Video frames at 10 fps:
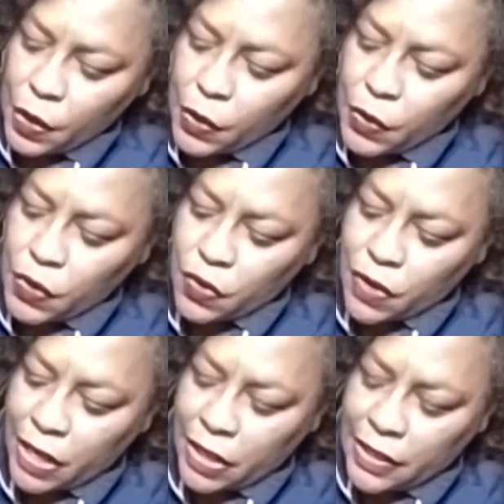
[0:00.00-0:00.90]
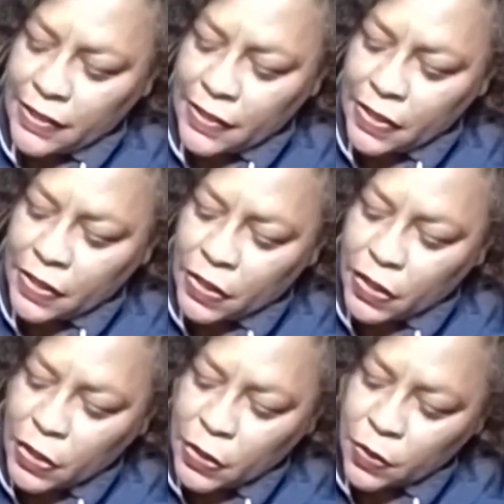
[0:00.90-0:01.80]
strain this
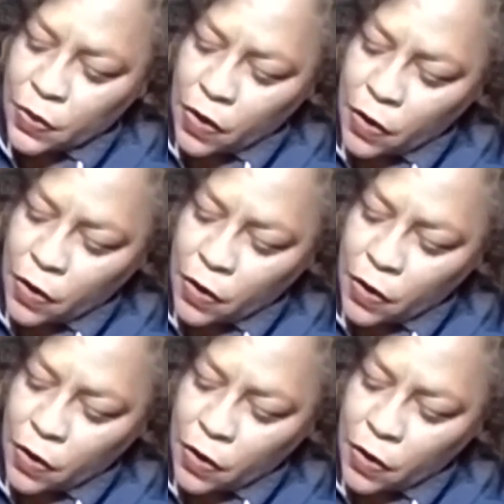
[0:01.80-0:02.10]
into